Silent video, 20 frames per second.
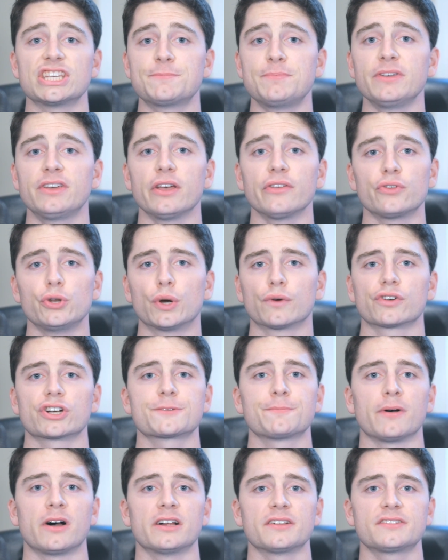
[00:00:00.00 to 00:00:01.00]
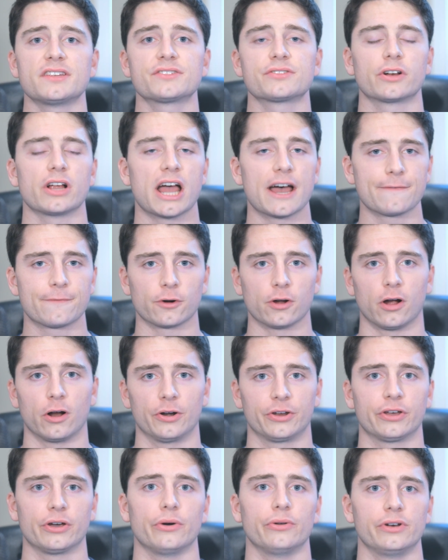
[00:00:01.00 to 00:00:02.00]
is because no responses are ever
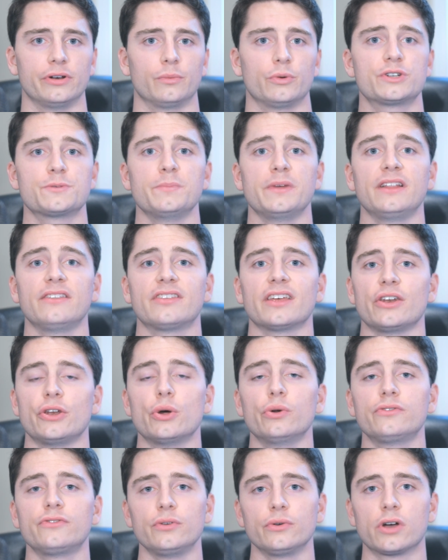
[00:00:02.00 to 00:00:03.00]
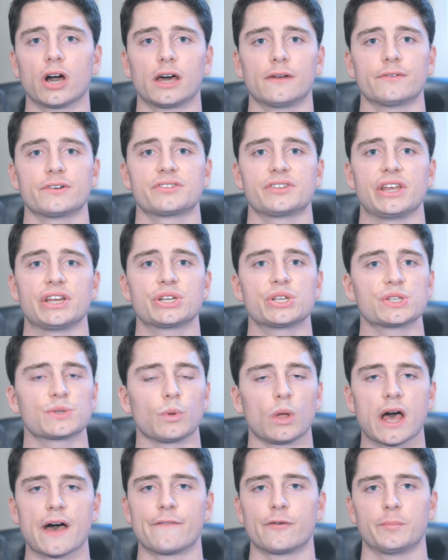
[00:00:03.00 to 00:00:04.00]
hard-coded, which means that no two conversations
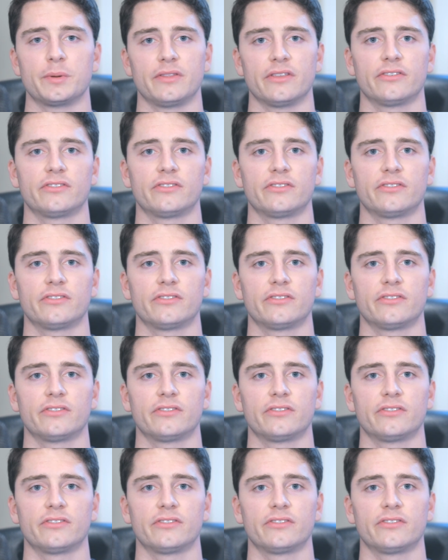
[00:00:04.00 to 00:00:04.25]
will ever be the